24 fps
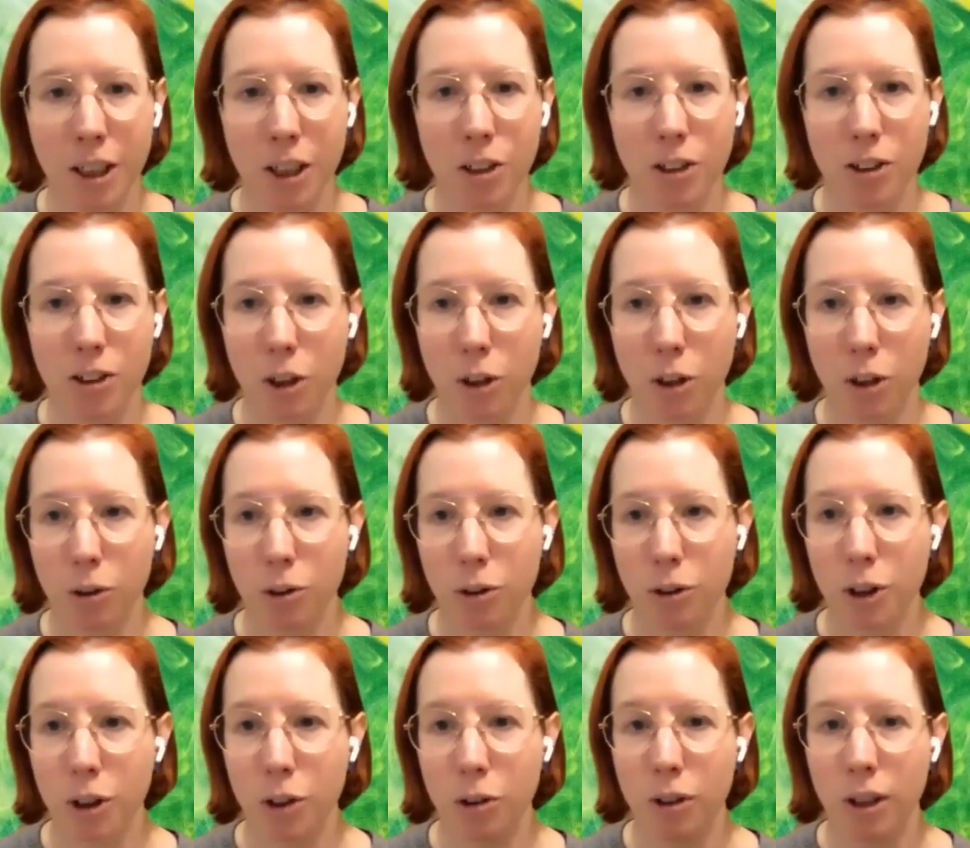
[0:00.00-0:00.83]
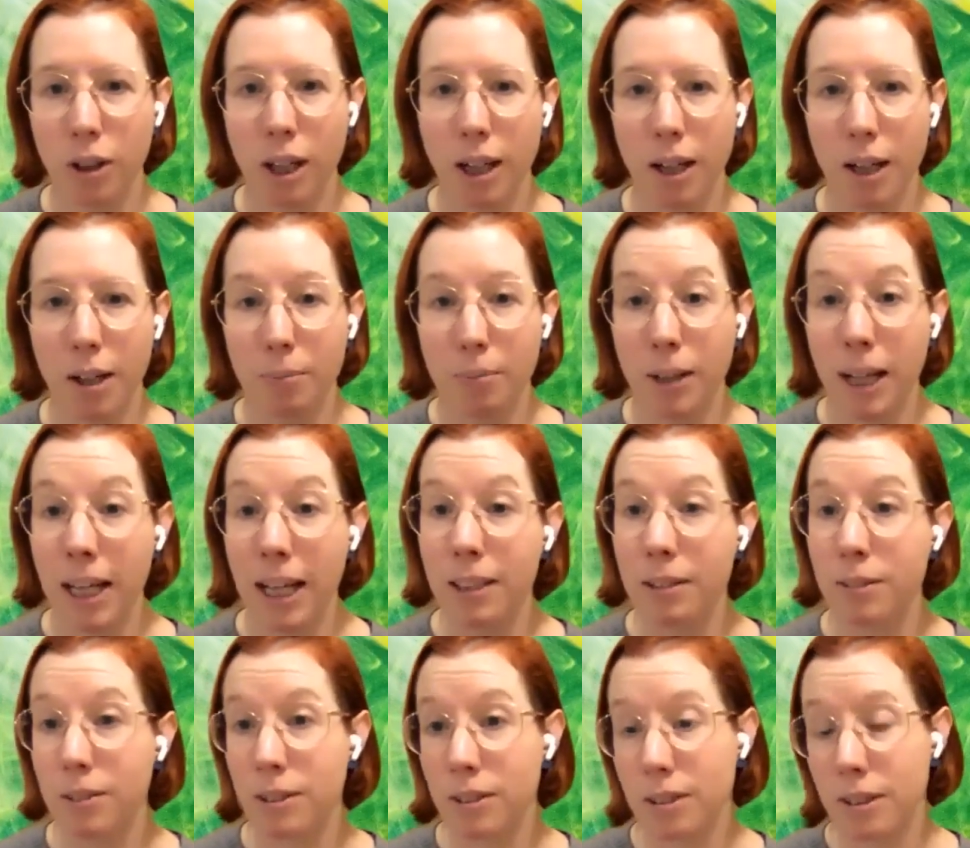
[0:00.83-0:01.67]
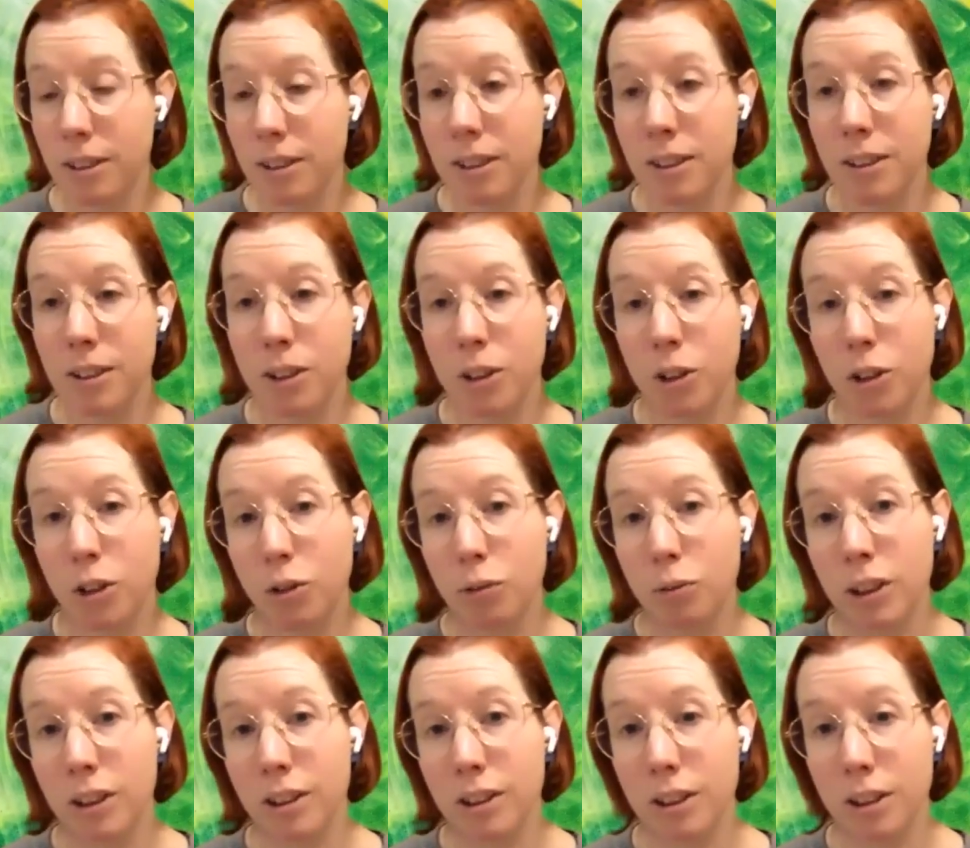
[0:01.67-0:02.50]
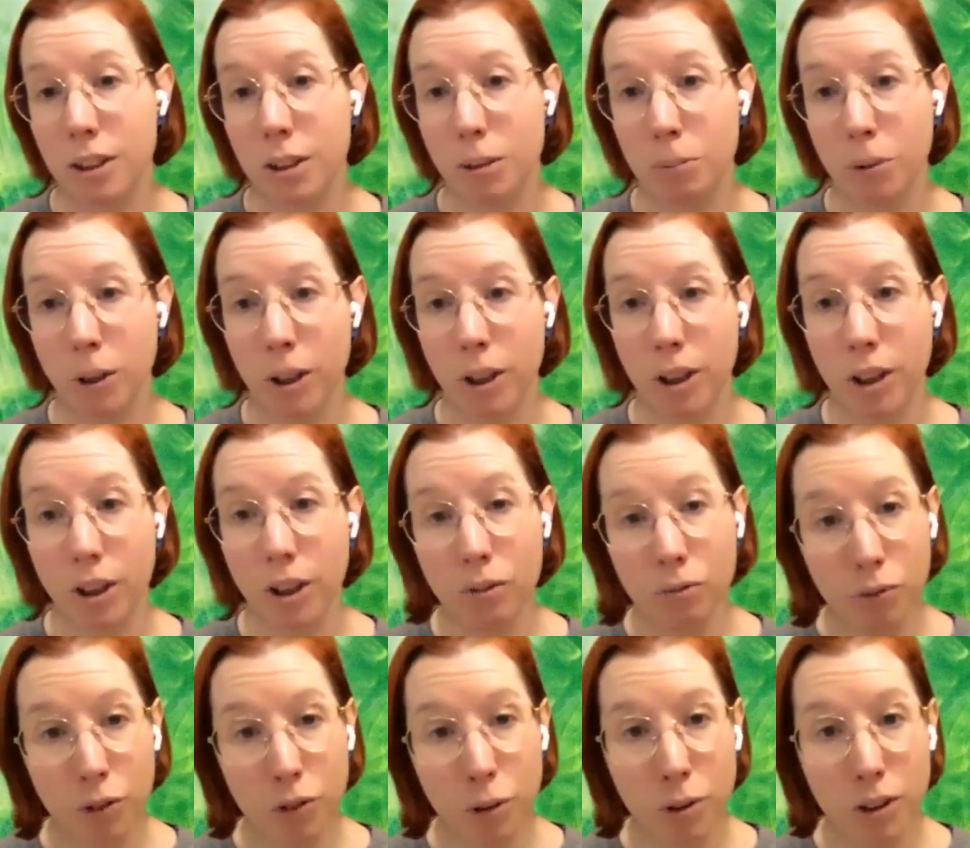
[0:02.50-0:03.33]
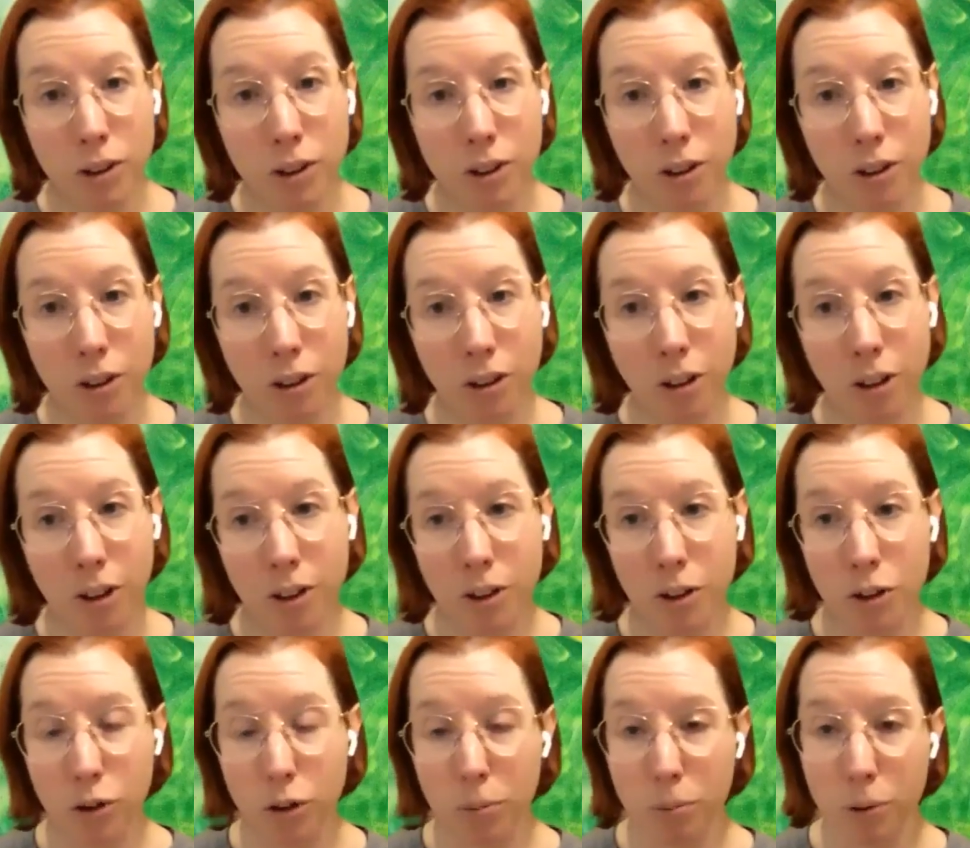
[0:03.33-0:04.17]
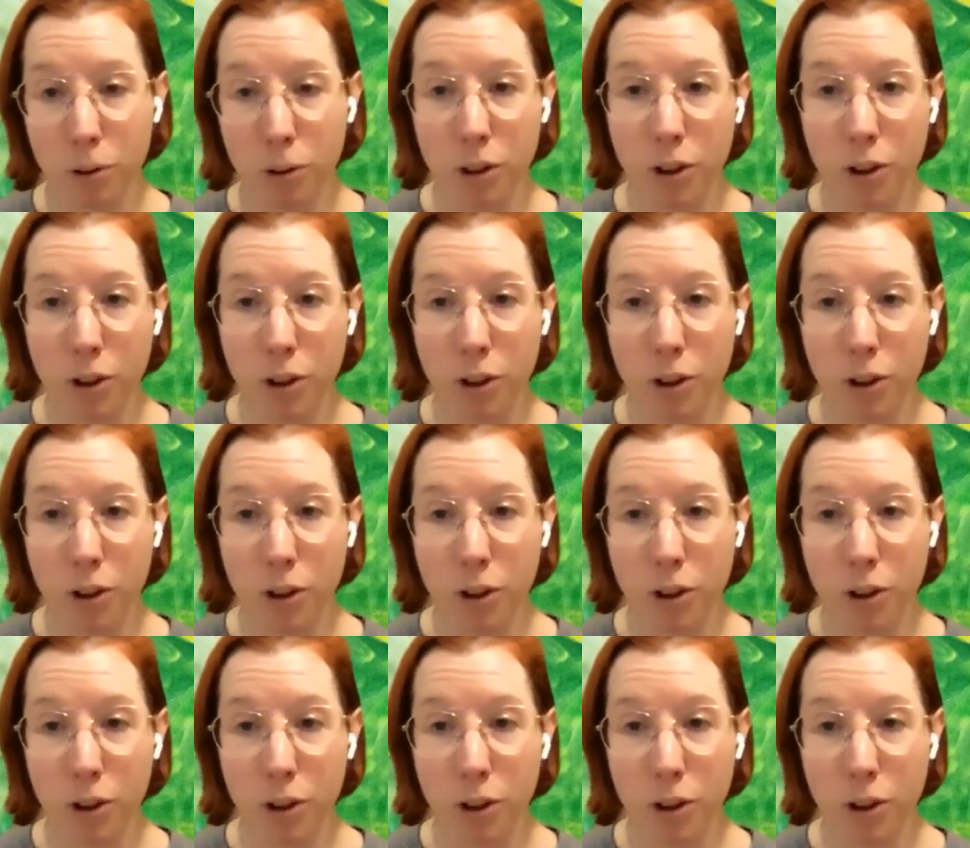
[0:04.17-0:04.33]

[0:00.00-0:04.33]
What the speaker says: So, you know, and this is a good reason to bring an influencer on a trip